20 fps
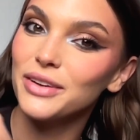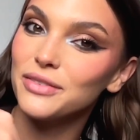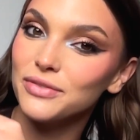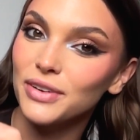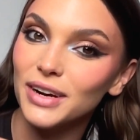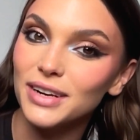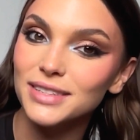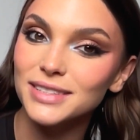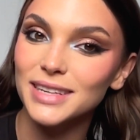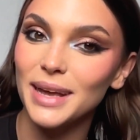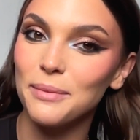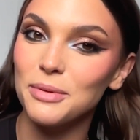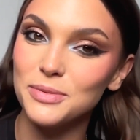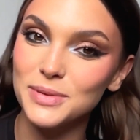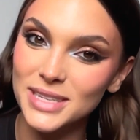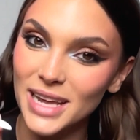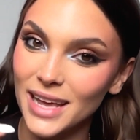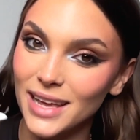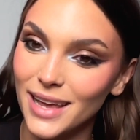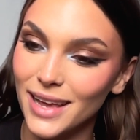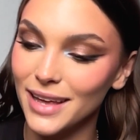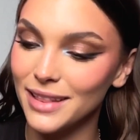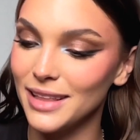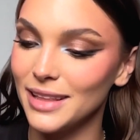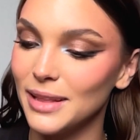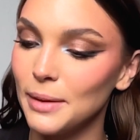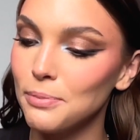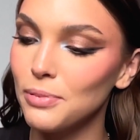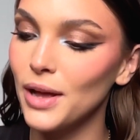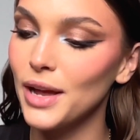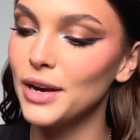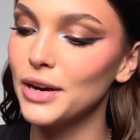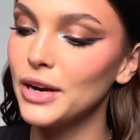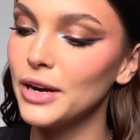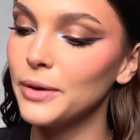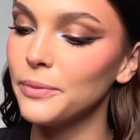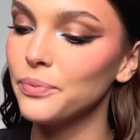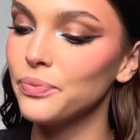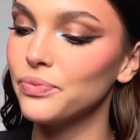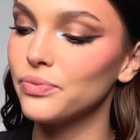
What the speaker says: First, I'm gonna be taking the lip liner.